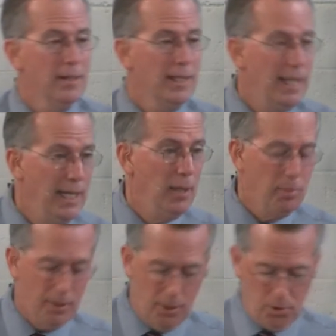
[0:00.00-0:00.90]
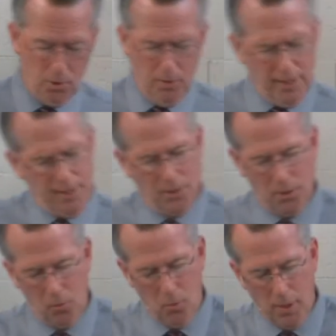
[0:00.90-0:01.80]
keep. I used to read this
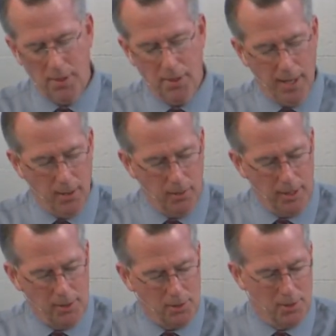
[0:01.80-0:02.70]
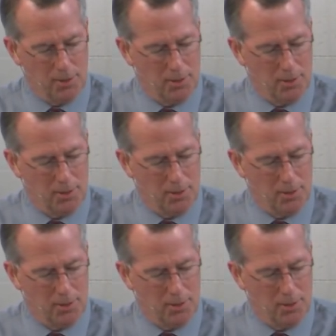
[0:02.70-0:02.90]
and wonder how it is